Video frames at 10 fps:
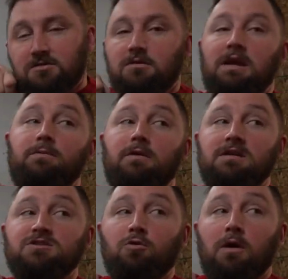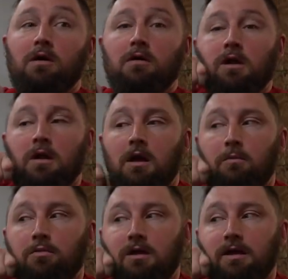So keep your head square
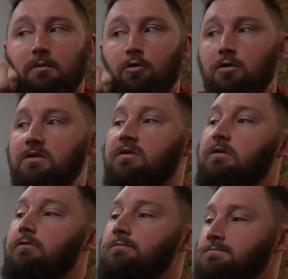and bring that more into you.